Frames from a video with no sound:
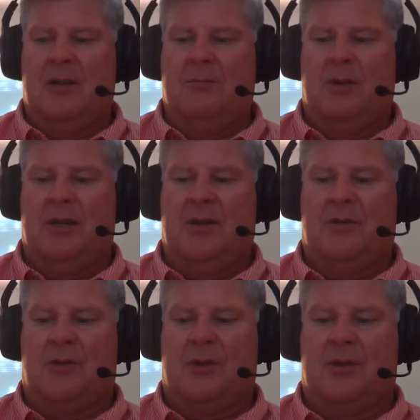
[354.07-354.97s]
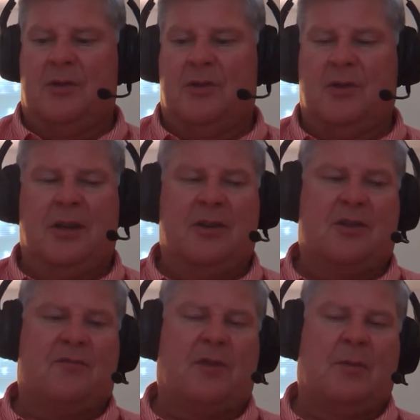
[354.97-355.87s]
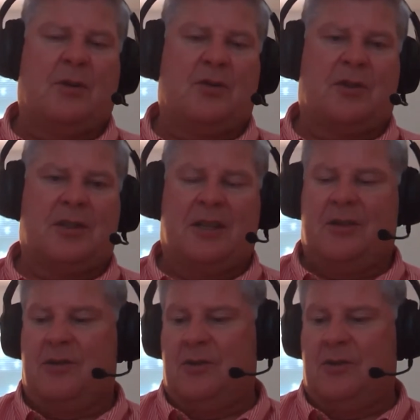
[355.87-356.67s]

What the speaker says: But in order to do it from the source linker,